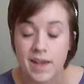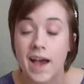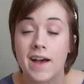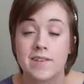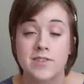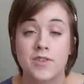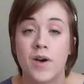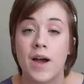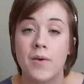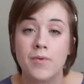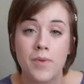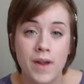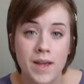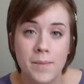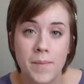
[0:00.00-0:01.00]
Yeah, so I
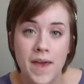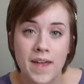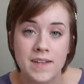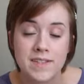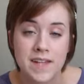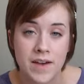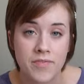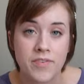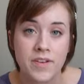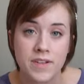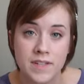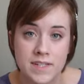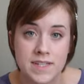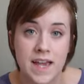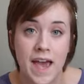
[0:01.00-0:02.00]
would recommend
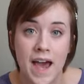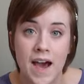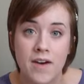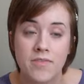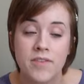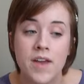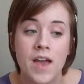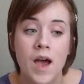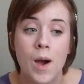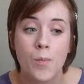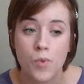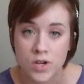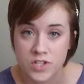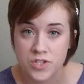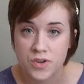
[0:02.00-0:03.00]
definitely to have a
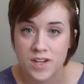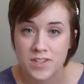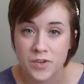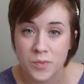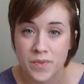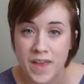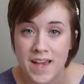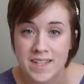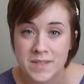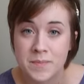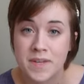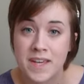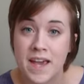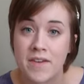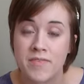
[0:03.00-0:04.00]
moisturizer with
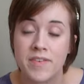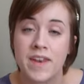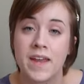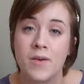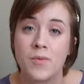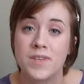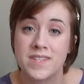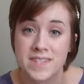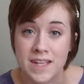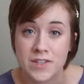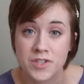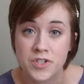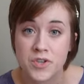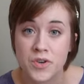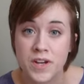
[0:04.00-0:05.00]
SPF in it, with
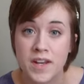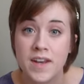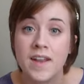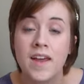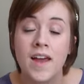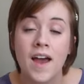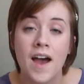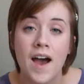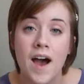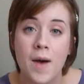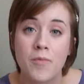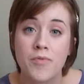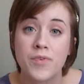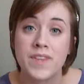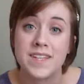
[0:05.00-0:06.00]
sunscreen
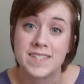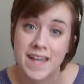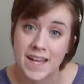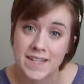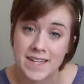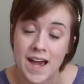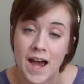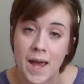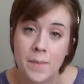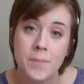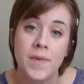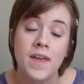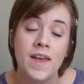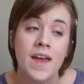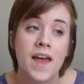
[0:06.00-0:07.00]
for the
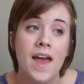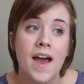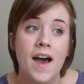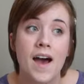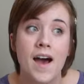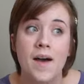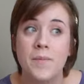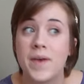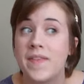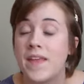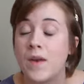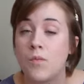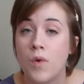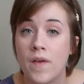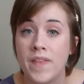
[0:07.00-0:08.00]
daytime, and
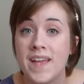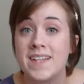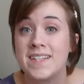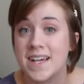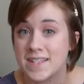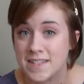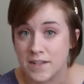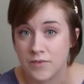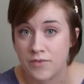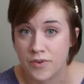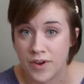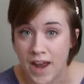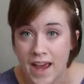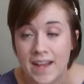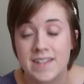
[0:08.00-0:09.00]
then one that doesn't
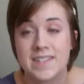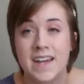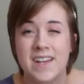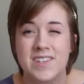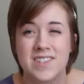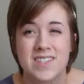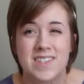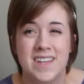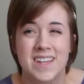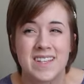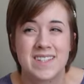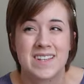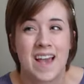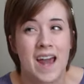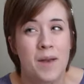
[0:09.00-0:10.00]
for night. I just think
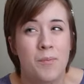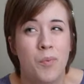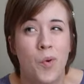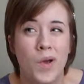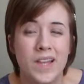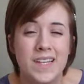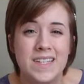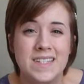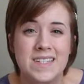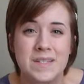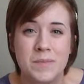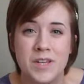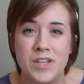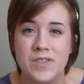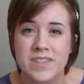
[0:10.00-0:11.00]
it's kind of
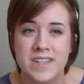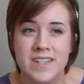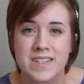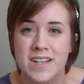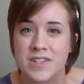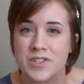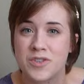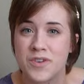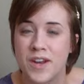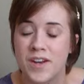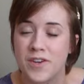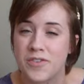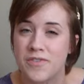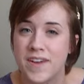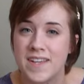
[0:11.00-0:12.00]
pointless to be using a sunscreen
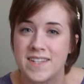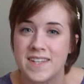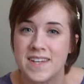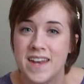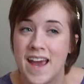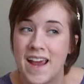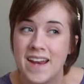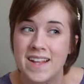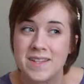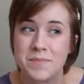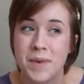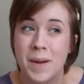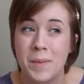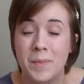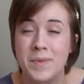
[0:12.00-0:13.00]
on your face at night.
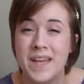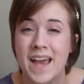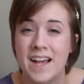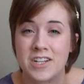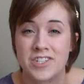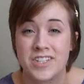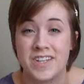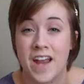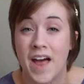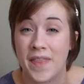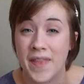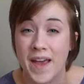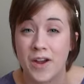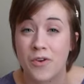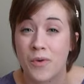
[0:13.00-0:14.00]
It's probably actually
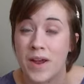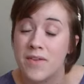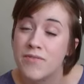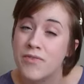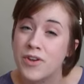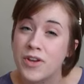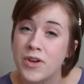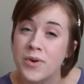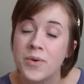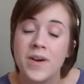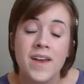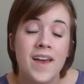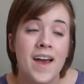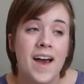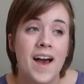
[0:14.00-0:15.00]
not that great for
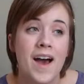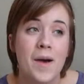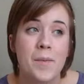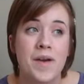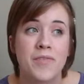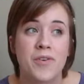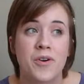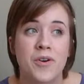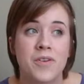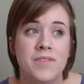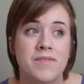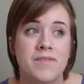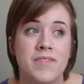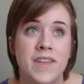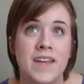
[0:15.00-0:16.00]
you. I've
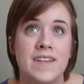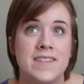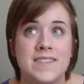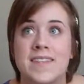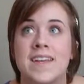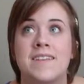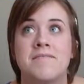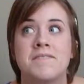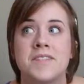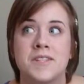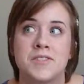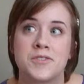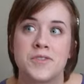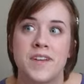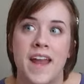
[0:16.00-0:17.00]
heard things that
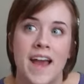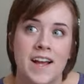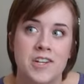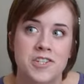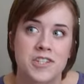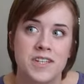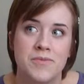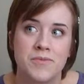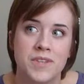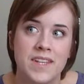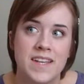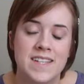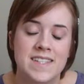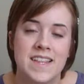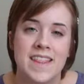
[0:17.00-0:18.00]
sunscreen actually
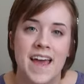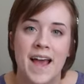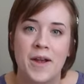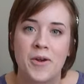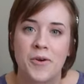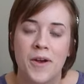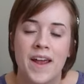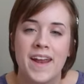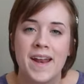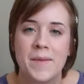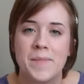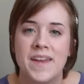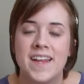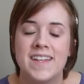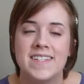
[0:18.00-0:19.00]
really isn't that great.
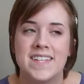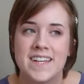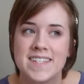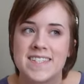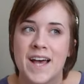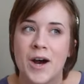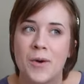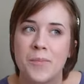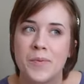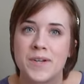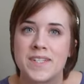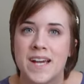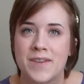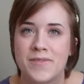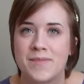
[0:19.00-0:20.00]
I mean, it does help
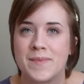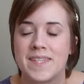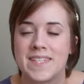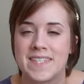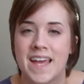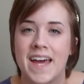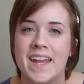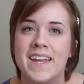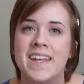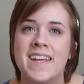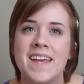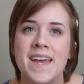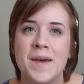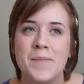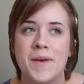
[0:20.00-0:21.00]
protect from the sun,
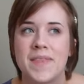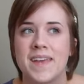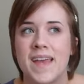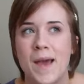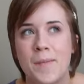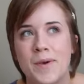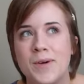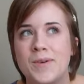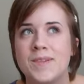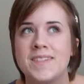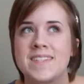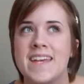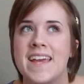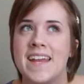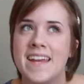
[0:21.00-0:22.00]
but the
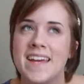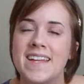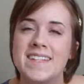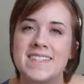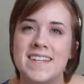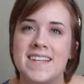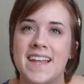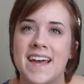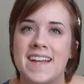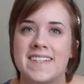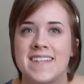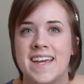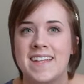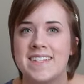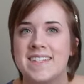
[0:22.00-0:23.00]
chemicals in it
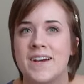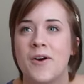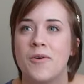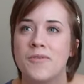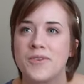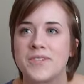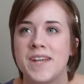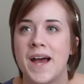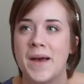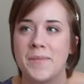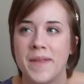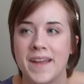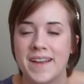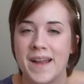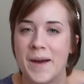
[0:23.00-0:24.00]
like tend to over
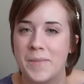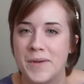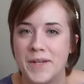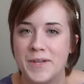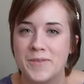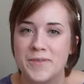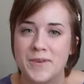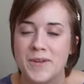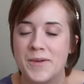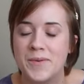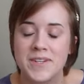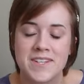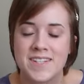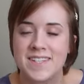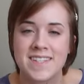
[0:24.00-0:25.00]
time like not be good for
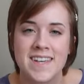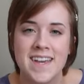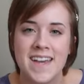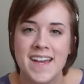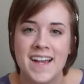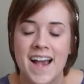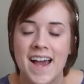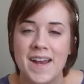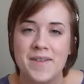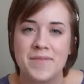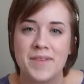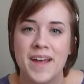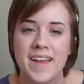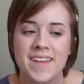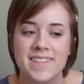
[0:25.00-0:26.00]
you, which is kind
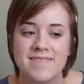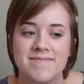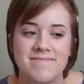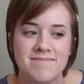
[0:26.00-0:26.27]
of like